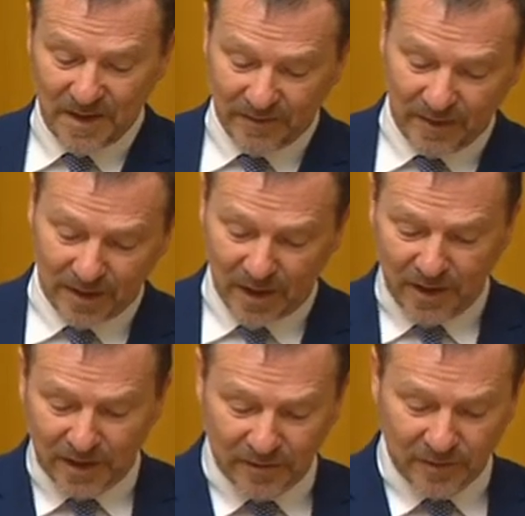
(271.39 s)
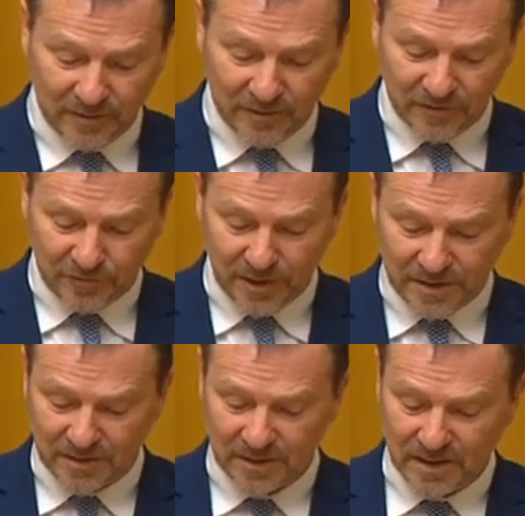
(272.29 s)
then go down the
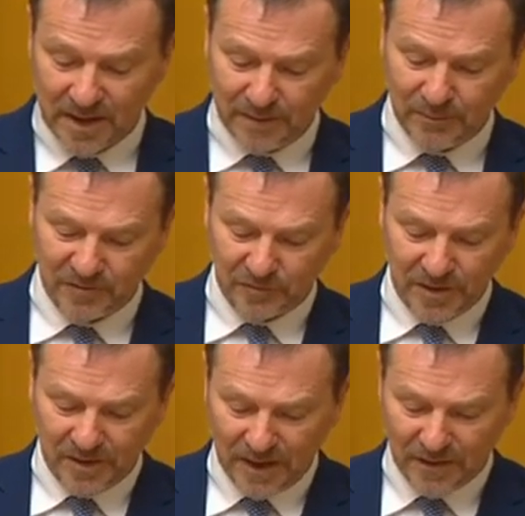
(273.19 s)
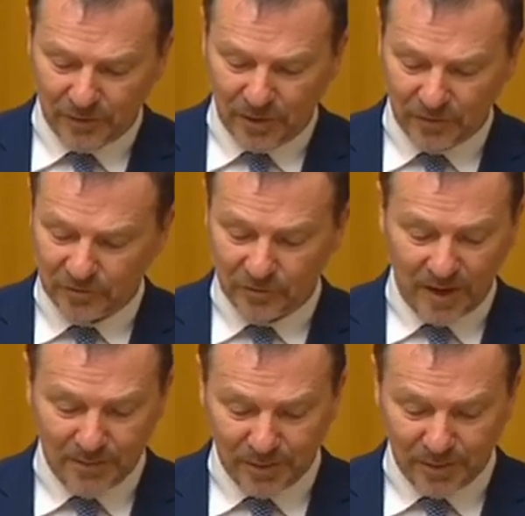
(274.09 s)
street and mistreat another older Australian,